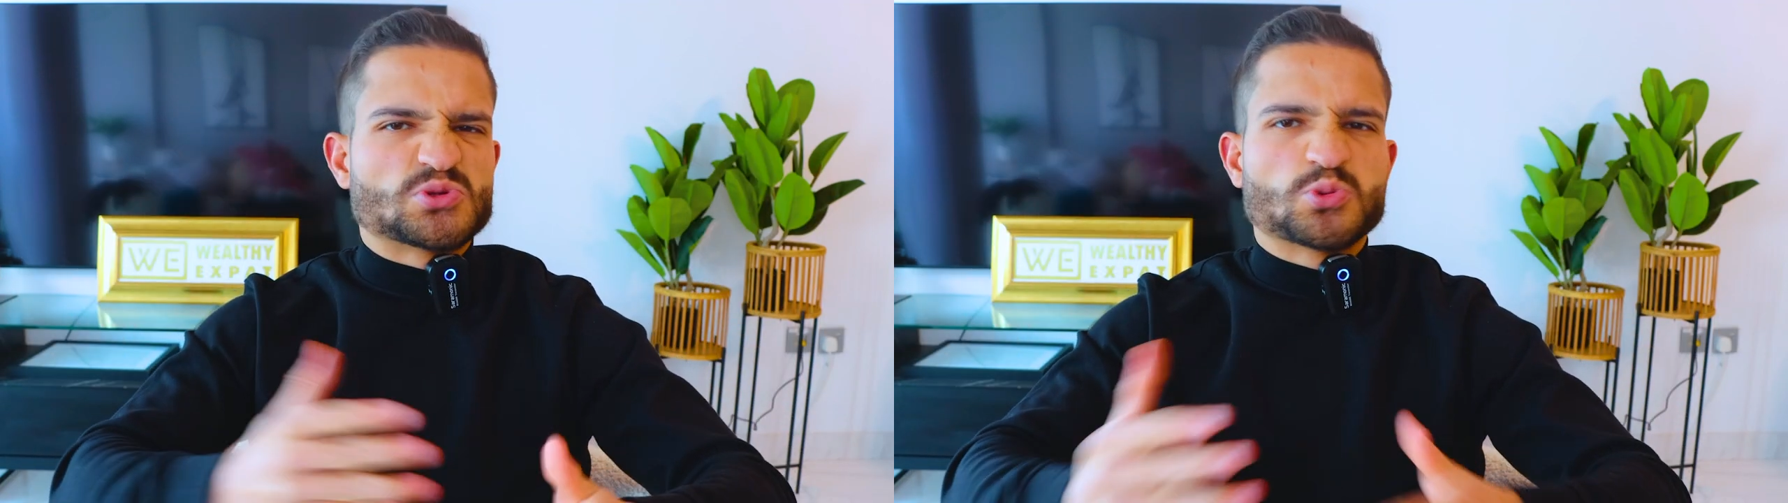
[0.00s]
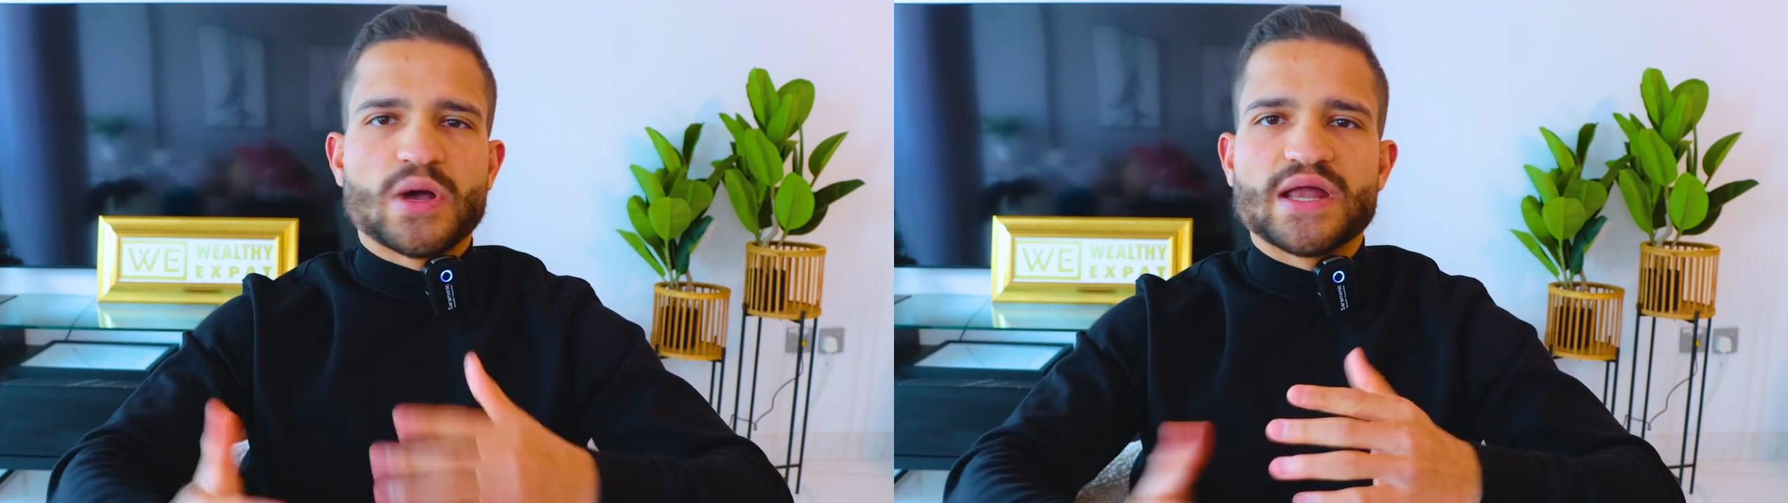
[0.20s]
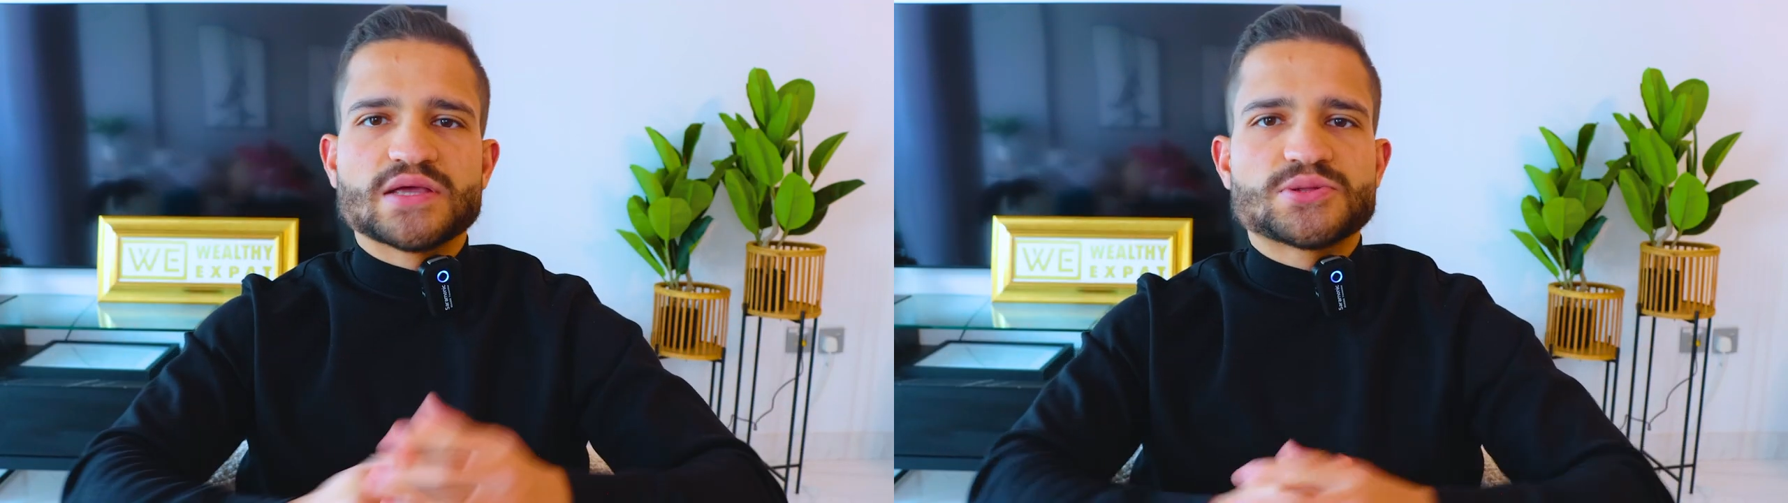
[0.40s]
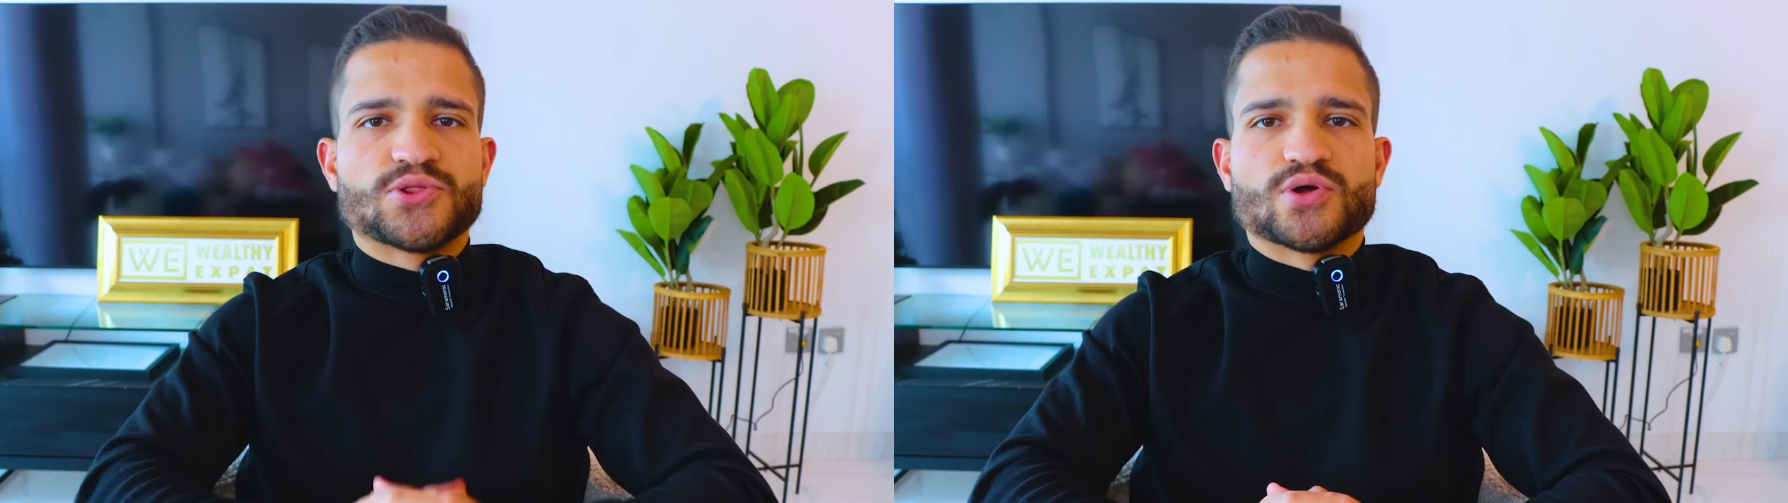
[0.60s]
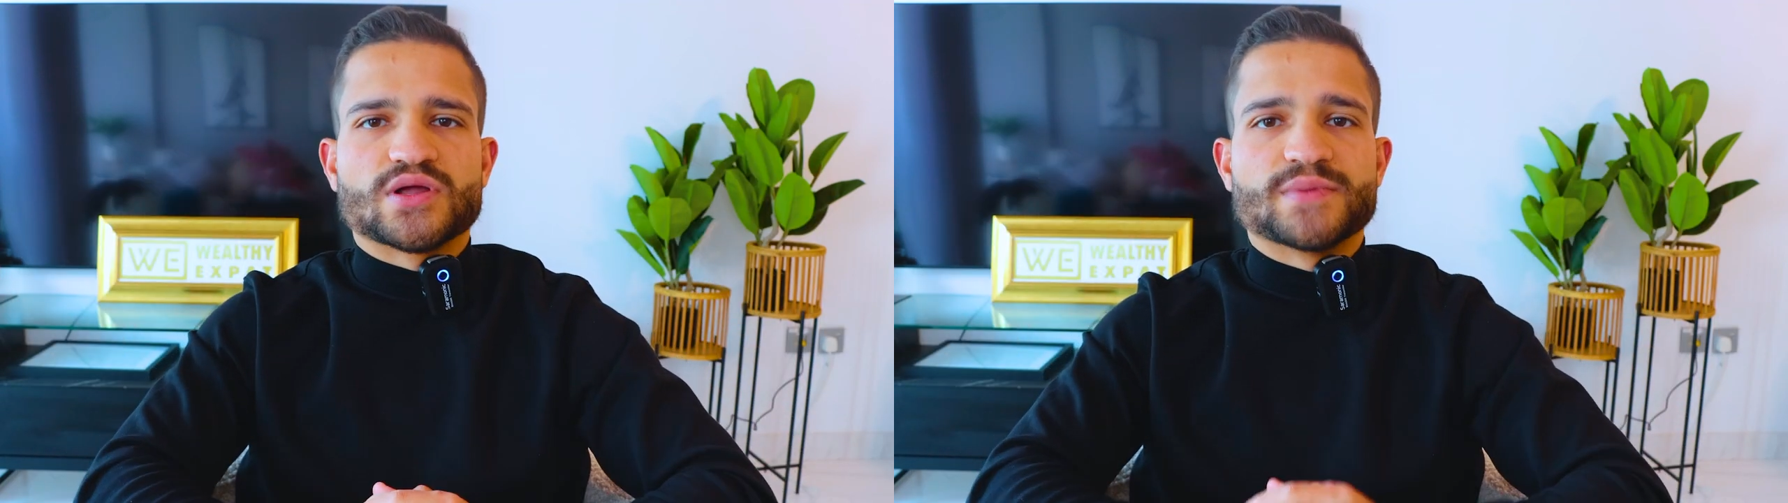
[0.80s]
twenty,
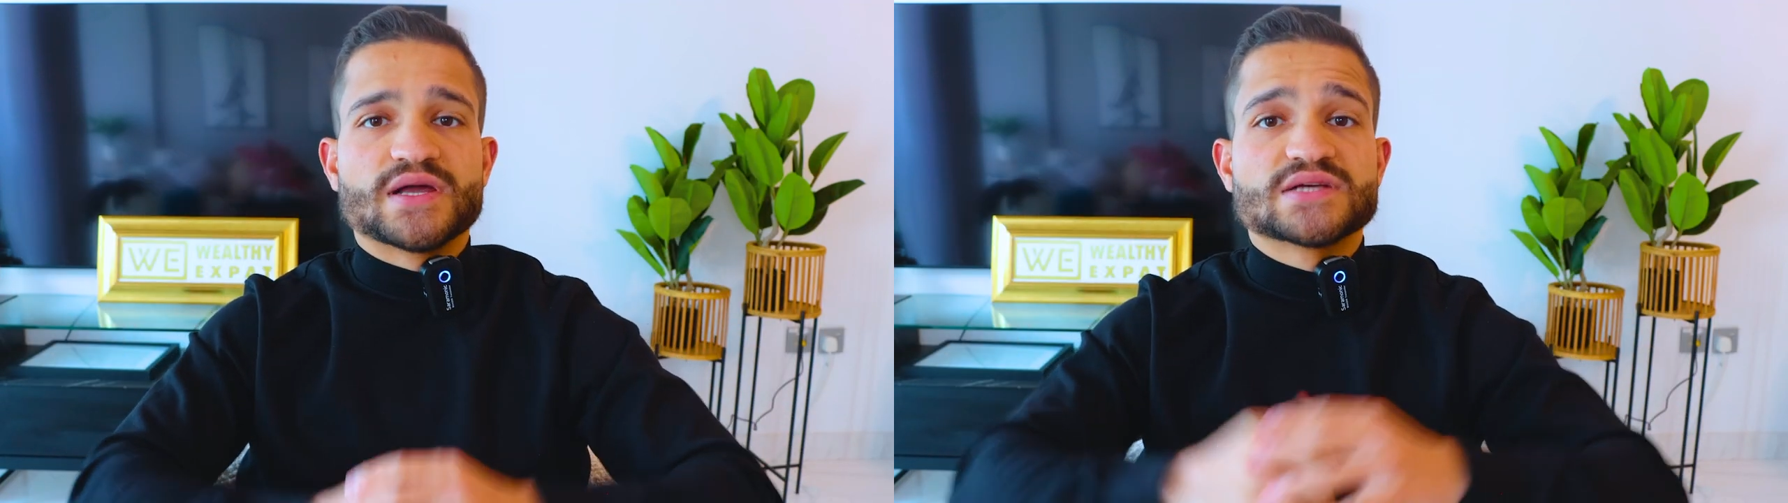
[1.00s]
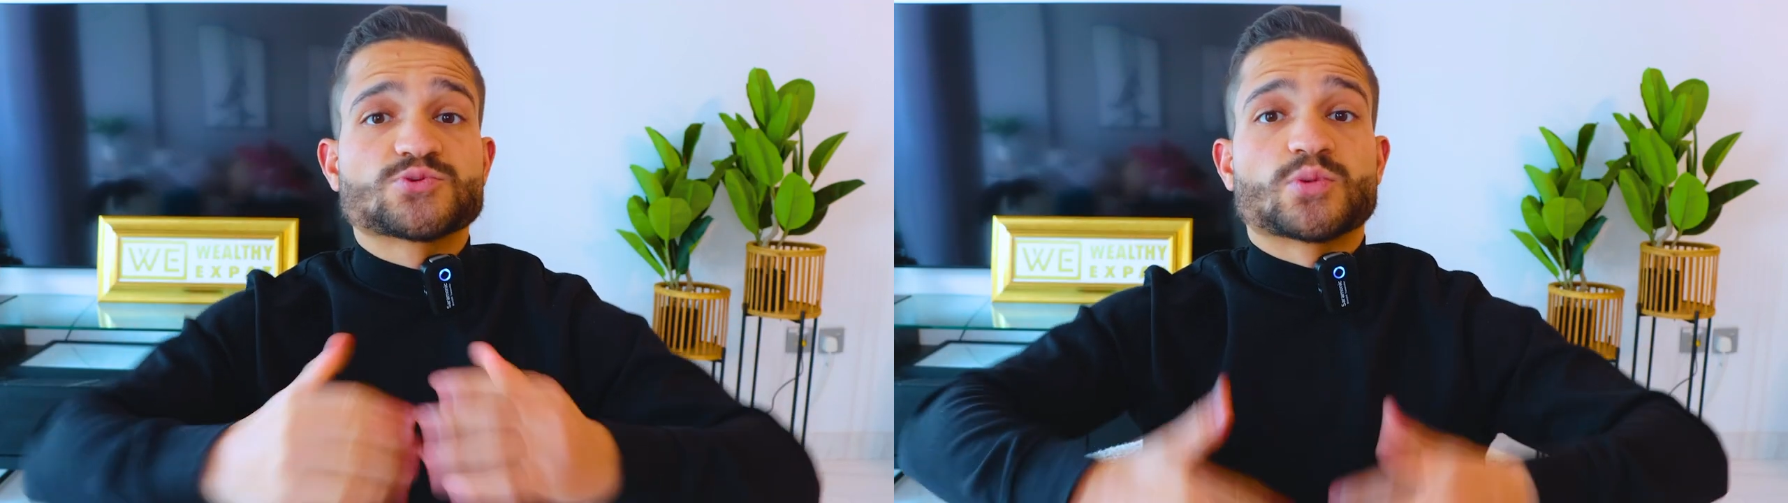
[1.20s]
thirty minutes.